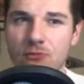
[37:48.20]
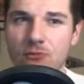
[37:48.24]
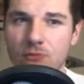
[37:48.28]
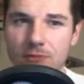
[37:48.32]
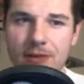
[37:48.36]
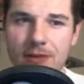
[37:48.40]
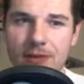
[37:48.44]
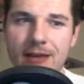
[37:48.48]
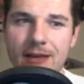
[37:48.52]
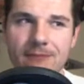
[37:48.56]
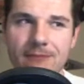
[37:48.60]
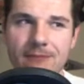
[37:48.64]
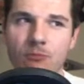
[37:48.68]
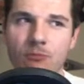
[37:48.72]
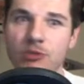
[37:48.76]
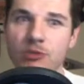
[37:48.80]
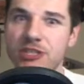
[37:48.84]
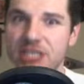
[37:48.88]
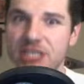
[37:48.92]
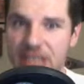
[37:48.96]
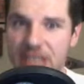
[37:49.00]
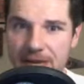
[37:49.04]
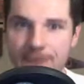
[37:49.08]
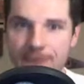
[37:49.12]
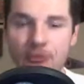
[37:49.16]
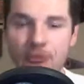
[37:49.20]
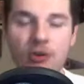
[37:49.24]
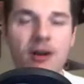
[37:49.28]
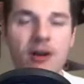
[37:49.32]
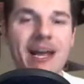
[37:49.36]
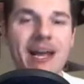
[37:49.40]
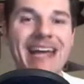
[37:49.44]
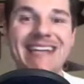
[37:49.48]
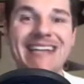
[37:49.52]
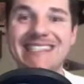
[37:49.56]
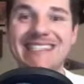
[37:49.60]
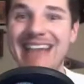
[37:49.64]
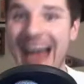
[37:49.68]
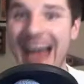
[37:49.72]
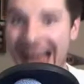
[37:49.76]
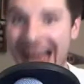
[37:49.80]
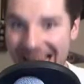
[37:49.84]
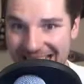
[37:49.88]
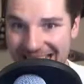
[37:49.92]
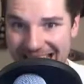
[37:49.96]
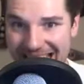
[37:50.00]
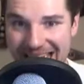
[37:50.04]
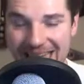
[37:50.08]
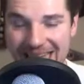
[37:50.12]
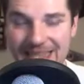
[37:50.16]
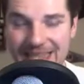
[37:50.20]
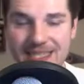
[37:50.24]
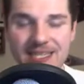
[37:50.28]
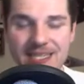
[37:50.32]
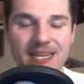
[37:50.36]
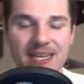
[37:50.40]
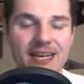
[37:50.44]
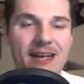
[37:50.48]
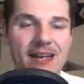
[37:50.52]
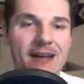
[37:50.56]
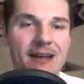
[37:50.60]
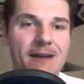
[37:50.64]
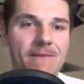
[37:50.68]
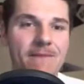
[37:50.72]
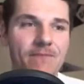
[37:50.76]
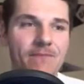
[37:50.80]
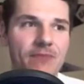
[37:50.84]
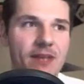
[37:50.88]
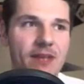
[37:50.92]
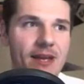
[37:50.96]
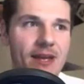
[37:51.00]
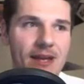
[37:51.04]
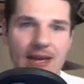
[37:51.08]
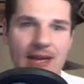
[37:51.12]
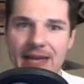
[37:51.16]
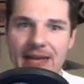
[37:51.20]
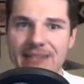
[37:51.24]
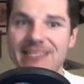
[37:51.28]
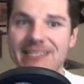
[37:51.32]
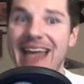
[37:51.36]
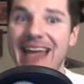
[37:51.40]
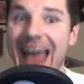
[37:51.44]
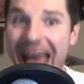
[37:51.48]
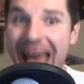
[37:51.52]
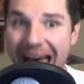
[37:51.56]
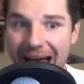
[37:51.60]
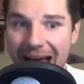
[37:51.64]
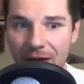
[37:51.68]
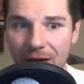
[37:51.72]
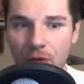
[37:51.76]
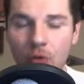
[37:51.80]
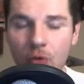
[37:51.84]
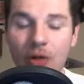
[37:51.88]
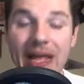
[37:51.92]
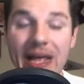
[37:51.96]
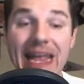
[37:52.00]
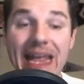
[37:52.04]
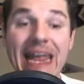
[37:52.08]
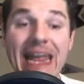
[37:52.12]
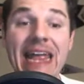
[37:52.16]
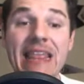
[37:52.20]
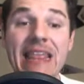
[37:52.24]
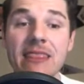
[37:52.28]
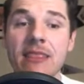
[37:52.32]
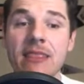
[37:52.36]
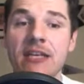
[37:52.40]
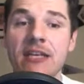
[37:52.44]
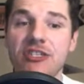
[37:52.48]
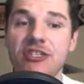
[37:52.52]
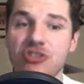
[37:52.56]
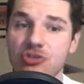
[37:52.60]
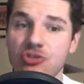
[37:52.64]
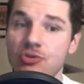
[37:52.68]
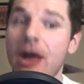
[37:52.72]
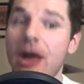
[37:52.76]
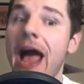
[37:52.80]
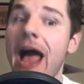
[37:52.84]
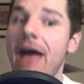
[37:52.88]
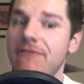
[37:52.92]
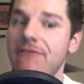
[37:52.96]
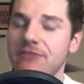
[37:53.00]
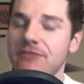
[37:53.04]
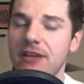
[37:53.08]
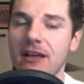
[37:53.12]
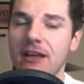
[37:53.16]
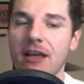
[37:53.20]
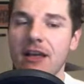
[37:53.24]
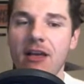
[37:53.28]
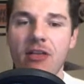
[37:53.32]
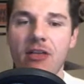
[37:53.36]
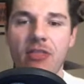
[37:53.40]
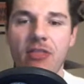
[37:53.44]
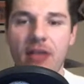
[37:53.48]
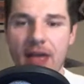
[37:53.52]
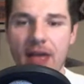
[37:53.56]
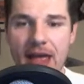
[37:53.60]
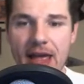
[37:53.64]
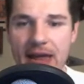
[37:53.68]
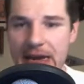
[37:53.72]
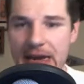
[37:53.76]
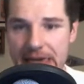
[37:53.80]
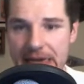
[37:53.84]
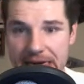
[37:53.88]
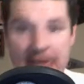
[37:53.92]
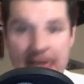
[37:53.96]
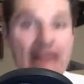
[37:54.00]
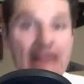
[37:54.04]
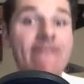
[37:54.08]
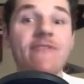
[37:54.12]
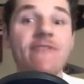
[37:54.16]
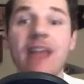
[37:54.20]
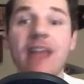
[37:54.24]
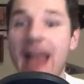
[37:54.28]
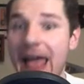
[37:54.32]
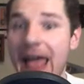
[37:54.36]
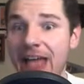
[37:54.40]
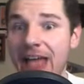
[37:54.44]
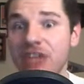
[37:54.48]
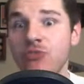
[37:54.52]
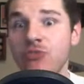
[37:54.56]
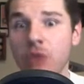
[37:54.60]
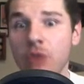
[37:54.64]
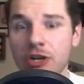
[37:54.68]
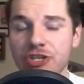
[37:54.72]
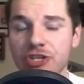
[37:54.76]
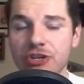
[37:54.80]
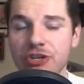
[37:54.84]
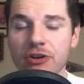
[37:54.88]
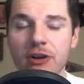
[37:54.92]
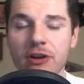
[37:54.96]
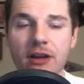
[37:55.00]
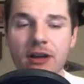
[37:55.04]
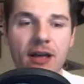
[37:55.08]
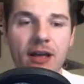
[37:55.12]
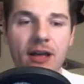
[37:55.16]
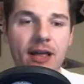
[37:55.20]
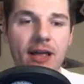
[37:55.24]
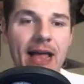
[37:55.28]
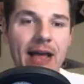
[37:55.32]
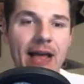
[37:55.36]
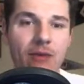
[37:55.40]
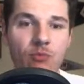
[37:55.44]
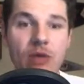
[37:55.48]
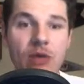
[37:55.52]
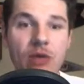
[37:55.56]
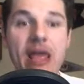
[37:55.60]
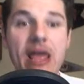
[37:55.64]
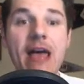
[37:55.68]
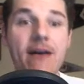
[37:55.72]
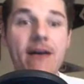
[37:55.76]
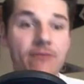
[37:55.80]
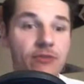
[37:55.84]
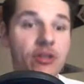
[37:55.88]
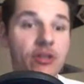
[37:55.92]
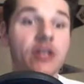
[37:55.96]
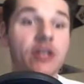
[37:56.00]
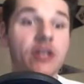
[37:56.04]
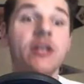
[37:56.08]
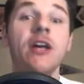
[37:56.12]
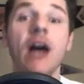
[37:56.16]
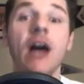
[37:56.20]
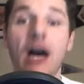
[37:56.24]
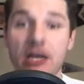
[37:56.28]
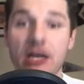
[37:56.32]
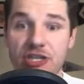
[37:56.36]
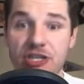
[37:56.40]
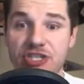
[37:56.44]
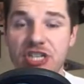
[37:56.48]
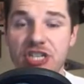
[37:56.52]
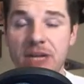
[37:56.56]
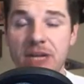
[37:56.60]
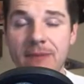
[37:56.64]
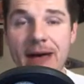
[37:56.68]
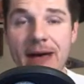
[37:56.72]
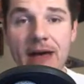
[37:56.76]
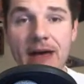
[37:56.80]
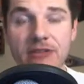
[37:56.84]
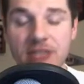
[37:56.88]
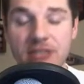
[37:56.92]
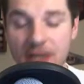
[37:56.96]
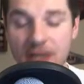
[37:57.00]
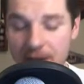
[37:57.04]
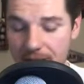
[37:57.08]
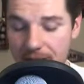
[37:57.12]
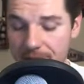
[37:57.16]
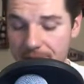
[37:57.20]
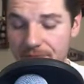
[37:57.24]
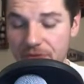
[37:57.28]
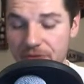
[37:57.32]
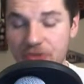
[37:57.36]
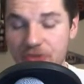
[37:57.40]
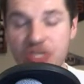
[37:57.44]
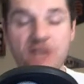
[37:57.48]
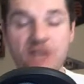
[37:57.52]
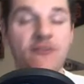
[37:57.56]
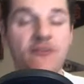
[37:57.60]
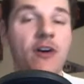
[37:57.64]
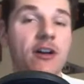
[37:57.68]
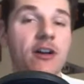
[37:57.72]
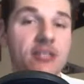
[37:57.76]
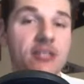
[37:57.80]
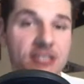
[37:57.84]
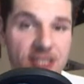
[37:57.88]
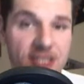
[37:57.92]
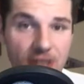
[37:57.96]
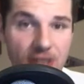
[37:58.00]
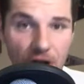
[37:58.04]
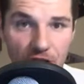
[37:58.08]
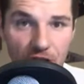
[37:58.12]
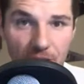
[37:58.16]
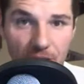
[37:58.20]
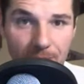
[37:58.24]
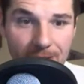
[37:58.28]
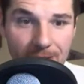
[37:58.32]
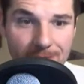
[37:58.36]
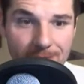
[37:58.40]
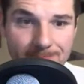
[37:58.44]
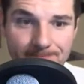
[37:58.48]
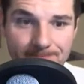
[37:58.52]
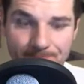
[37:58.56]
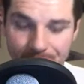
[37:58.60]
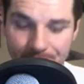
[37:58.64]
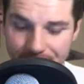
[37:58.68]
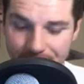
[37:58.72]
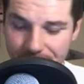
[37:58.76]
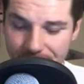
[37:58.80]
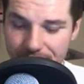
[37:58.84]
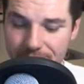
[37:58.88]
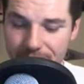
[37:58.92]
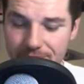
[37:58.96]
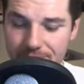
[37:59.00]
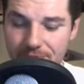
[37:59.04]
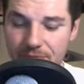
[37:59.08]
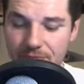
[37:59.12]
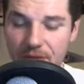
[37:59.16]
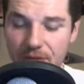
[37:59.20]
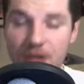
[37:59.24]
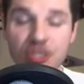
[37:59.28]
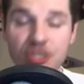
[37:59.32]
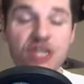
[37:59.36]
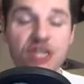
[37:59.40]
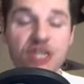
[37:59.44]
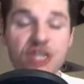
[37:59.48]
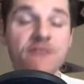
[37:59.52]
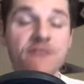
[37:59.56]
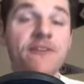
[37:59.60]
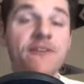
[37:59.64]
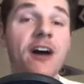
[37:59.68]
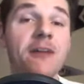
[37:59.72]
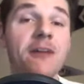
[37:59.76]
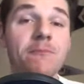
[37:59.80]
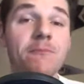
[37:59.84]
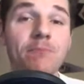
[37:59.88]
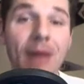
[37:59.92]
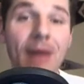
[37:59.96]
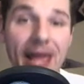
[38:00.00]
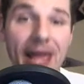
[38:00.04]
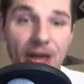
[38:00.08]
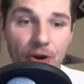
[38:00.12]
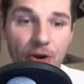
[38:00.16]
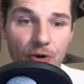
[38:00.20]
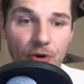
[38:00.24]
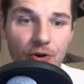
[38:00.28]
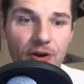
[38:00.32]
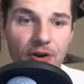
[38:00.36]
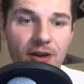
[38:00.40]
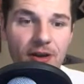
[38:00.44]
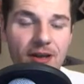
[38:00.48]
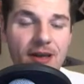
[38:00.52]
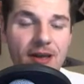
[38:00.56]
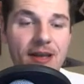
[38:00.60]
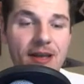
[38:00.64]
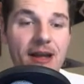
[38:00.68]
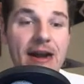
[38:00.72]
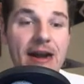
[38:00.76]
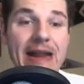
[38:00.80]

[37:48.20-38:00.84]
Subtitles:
like receiver and tight end and tackle in this draft. And even the edge rusher, like we have gushed about Javon Solomon, Javon Baker, and